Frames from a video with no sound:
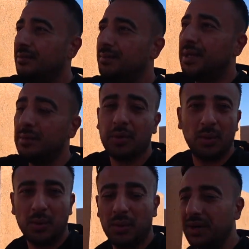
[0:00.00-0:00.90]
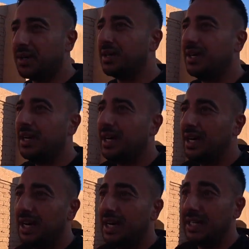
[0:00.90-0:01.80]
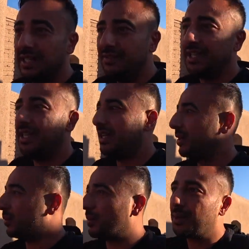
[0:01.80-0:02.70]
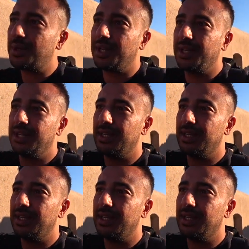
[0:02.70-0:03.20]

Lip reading: people were living here, working,